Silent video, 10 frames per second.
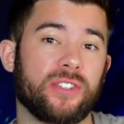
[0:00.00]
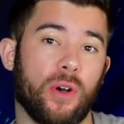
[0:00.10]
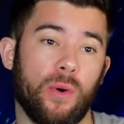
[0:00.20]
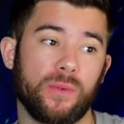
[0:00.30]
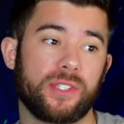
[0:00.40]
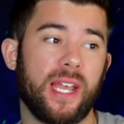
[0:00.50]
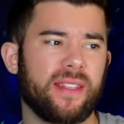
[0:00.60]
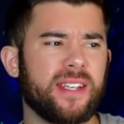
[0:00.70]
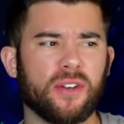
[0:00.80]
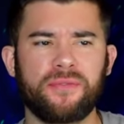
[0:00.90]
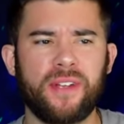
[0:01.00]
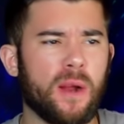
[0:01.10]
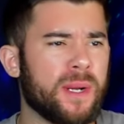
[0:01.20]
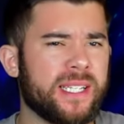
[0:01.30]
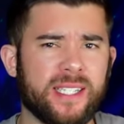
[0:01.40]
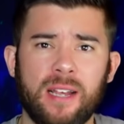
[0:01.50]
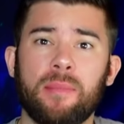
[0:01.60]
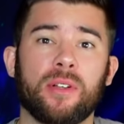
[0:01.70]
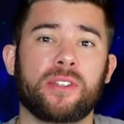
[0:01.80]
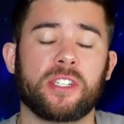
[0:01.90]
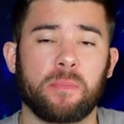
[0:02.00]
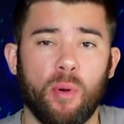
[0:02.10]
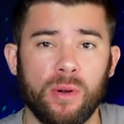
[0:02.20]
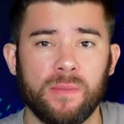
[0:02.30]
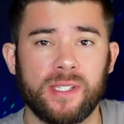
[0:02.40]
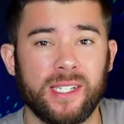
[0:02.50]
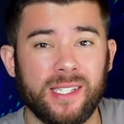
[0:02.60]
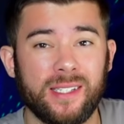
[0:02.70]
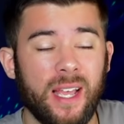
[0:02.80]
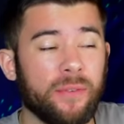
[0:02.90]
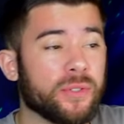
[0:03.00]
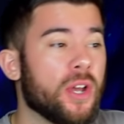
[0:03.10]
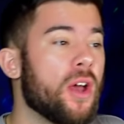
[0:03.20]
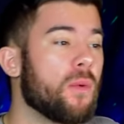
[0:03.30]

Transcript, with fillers: zones. And these are very similar to support and resistance levels